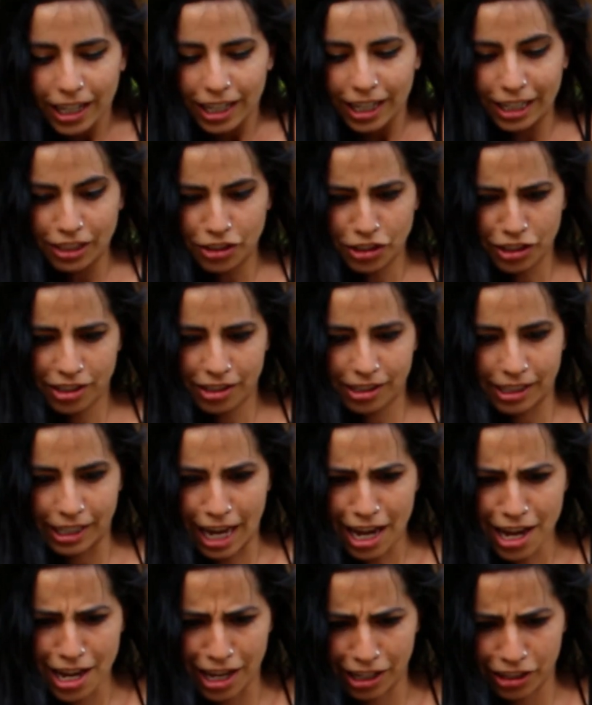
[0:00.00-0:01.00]
It's just
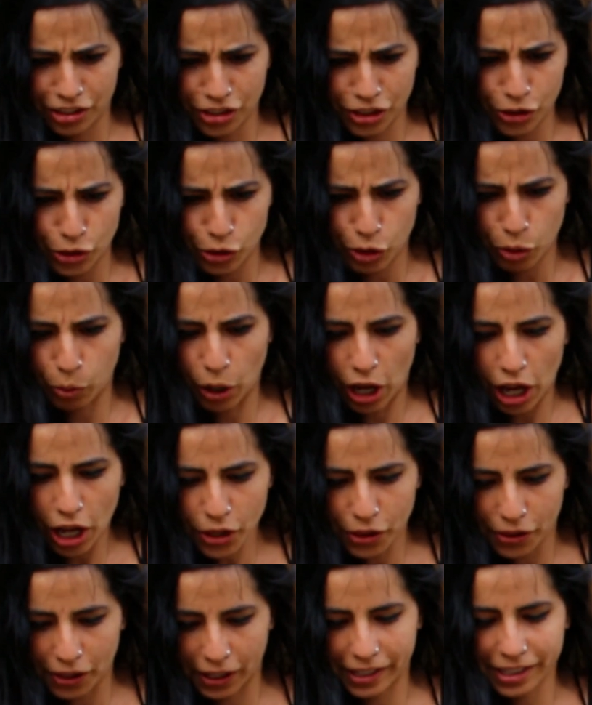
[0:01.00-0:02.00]
so
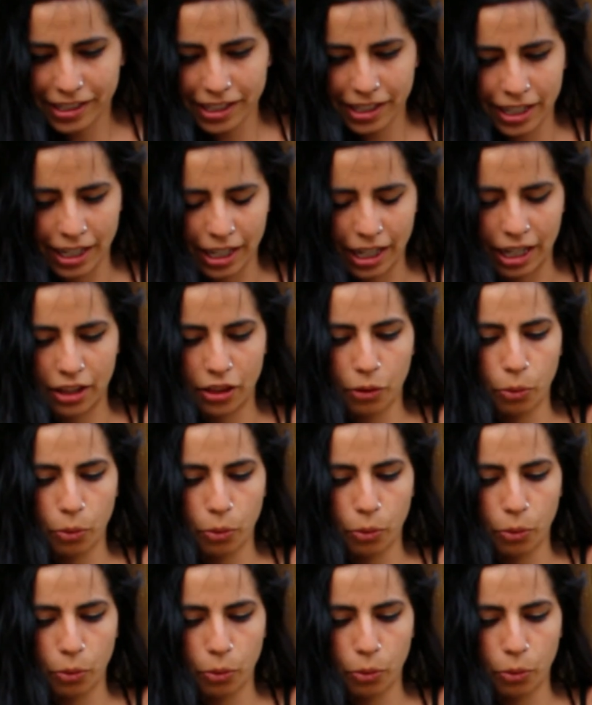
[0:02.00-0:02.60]
earthy, isn't it?